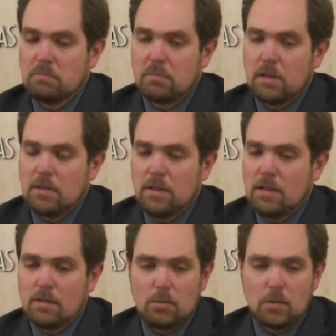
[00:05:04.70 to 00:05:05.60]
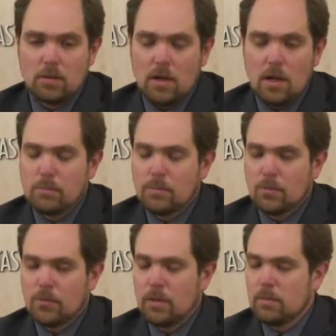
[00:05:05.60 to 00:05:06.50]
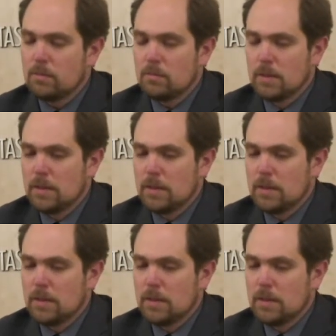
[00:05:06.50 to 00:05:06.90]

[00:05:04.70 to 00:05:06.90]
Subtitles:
consensus which comes from